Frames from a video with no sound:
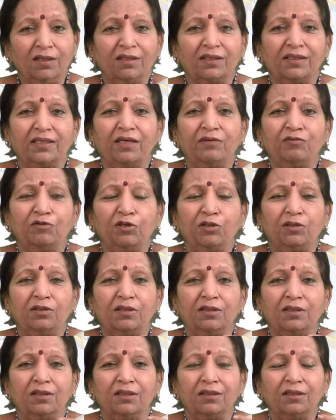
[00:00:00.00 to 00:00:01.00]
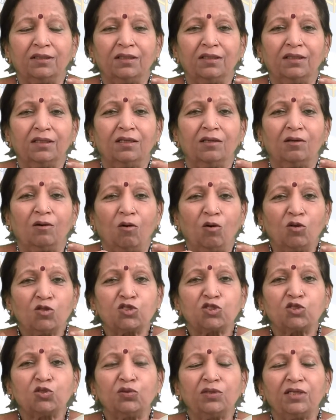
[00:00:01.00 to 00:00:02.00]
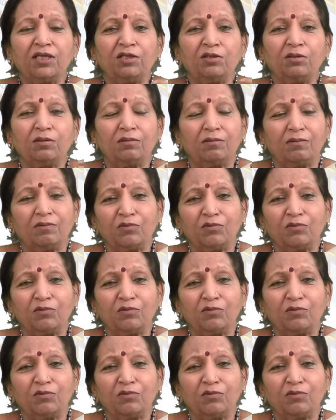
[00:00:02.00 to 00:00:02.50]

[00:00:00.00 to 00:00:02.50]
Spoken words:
They would also need,